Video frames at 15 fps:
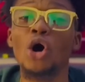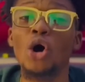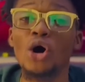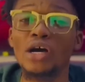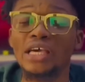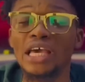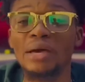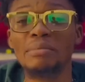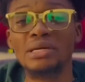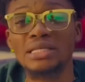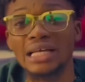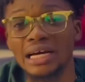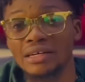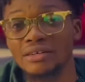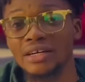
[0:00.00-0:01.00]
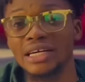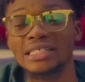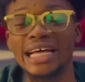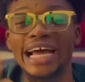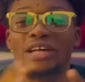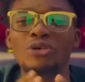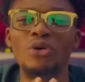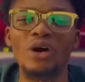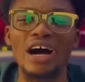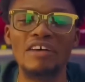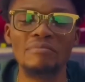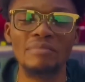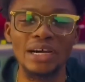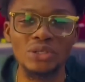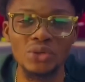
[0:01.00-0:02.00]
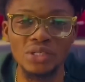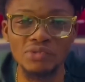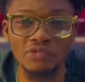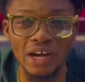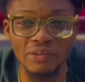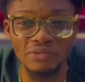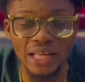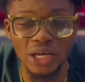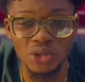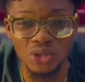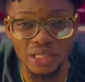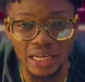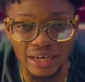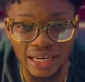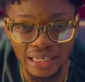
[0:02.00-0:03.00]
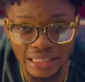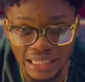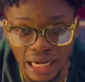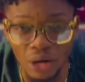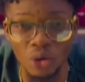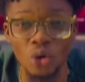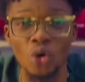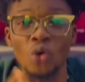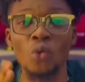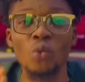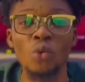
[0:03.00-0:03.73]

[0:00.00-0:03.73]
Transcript: Okay, Mr. Great, I don't have my 35,000 naira now.